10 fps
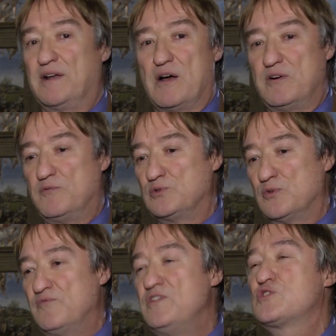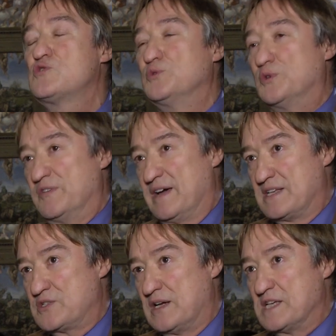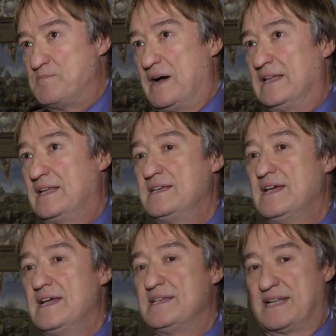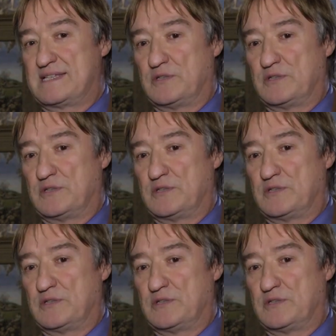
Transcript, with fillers: was already 60 years old and had a long history behind